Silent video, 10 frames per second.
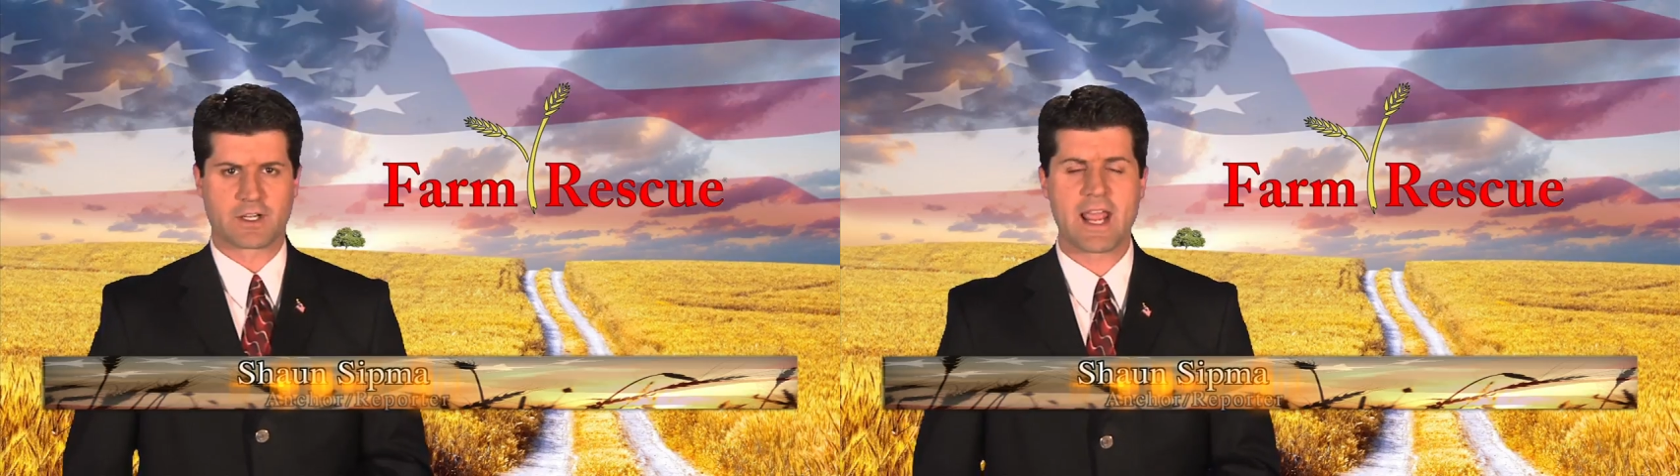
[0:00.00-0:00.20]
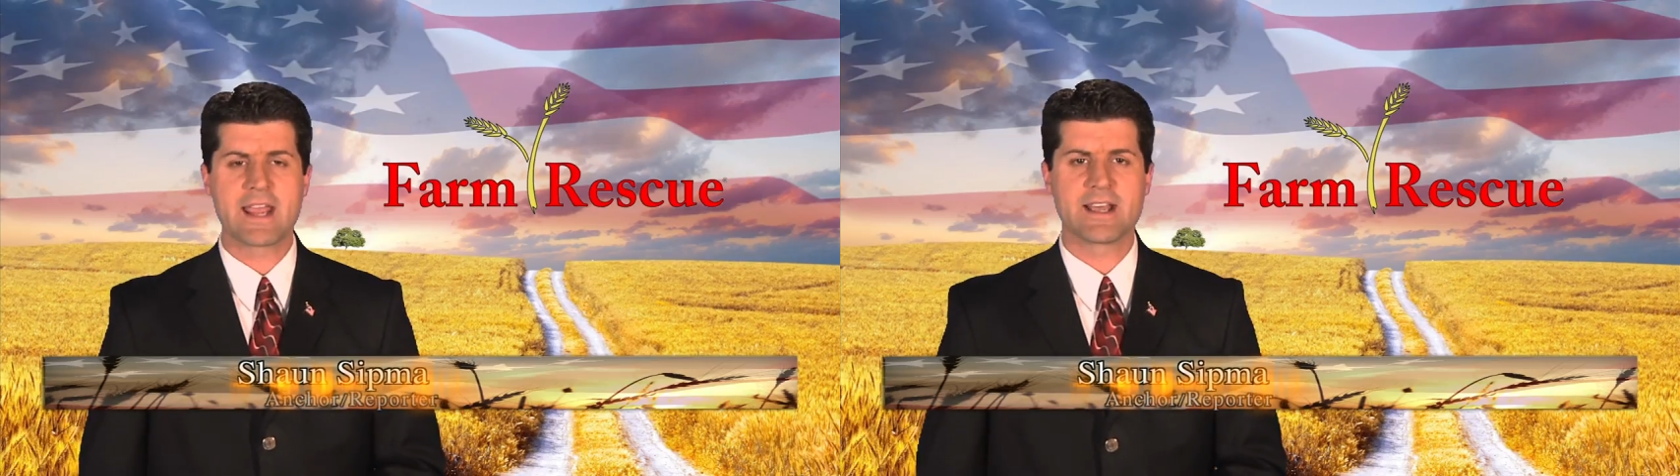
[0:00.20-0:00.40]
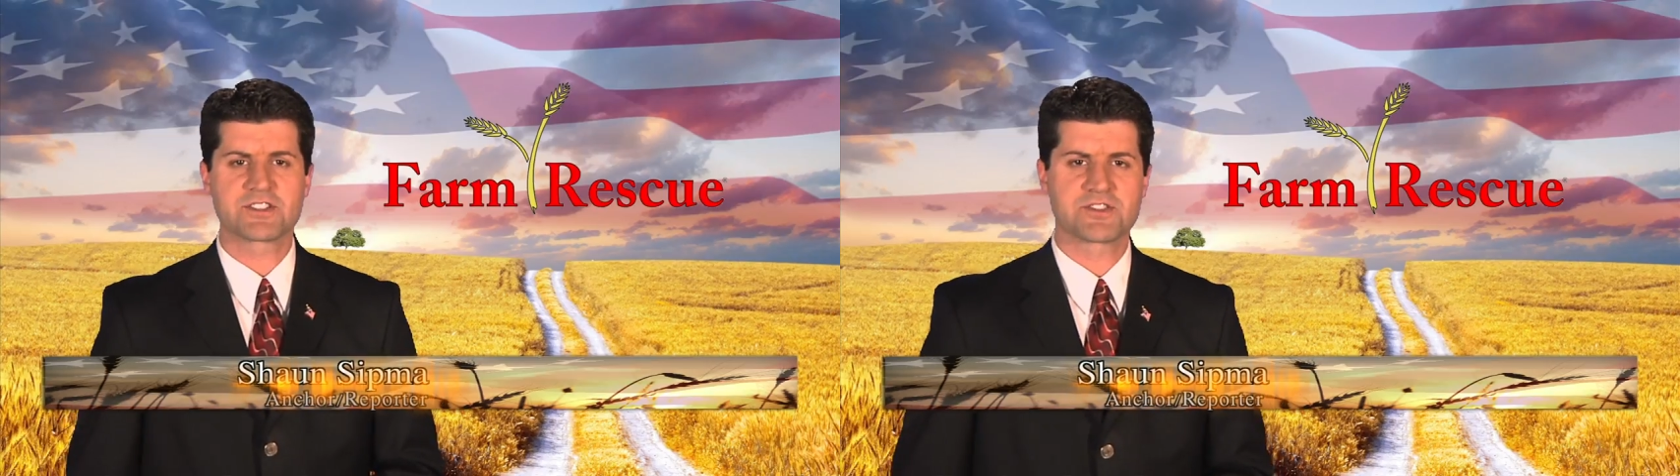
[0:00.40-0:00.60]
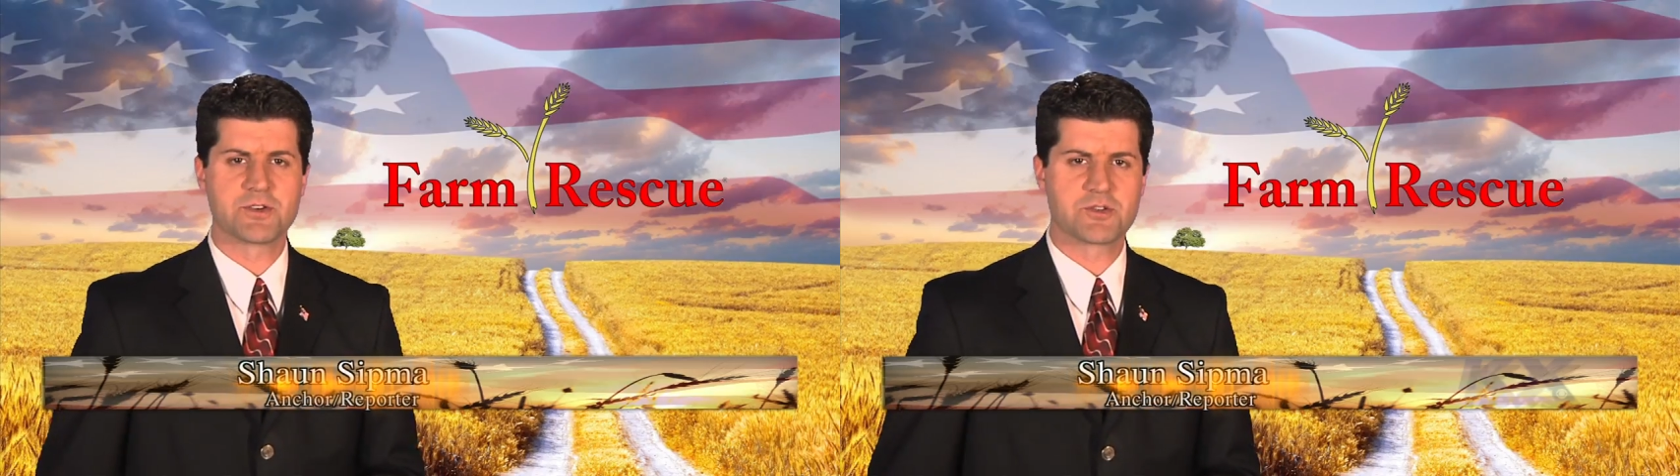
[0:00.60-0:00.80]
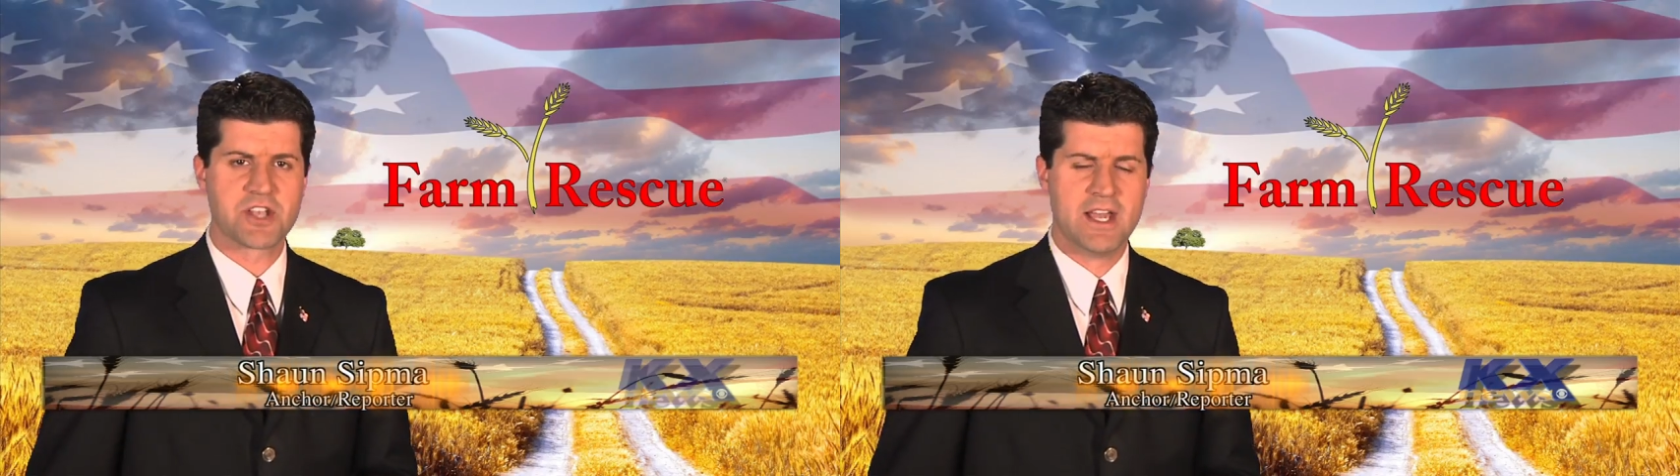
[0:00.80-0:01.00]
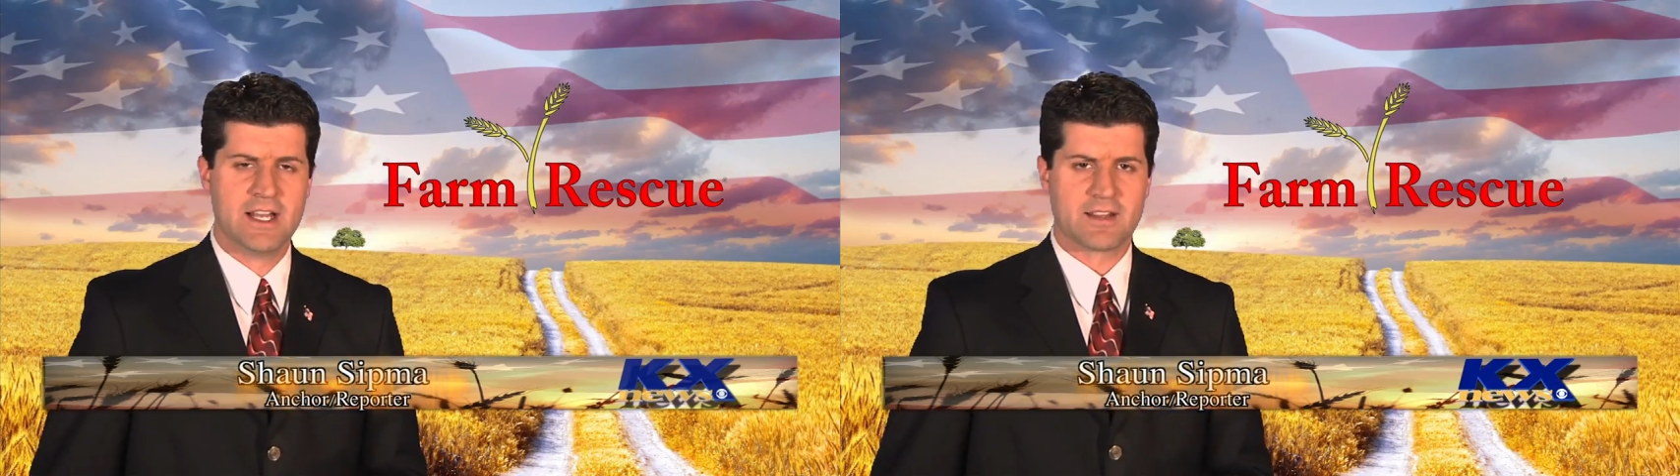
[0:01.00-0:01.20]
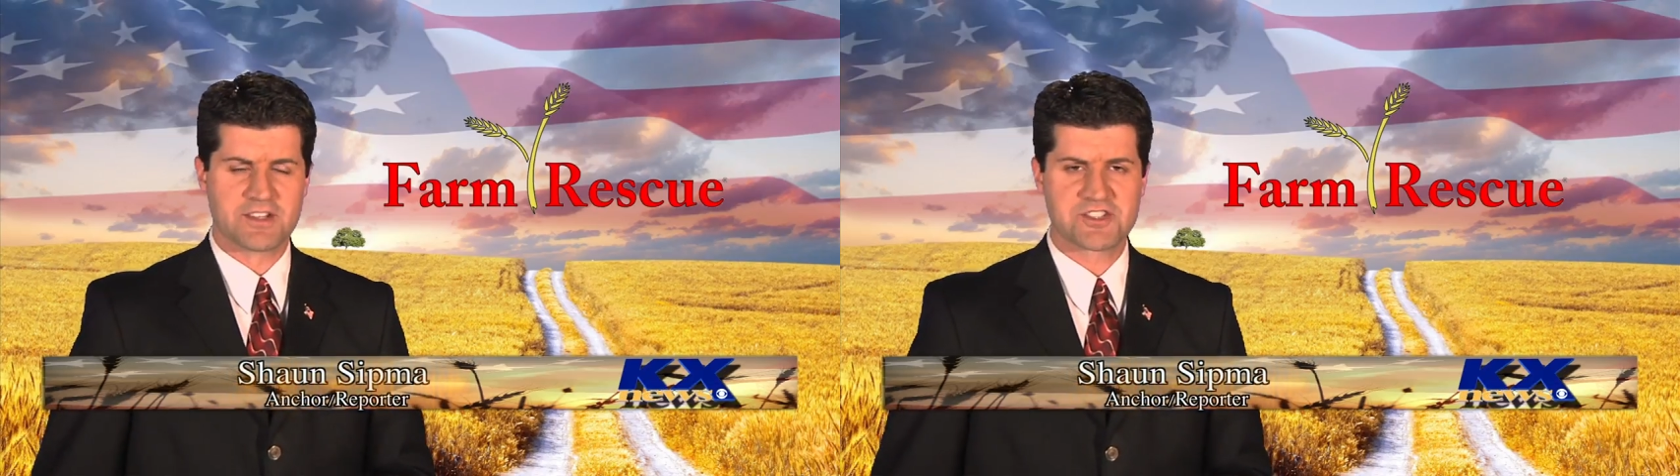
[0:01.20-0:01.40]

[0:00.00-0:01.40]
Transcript: KX News, the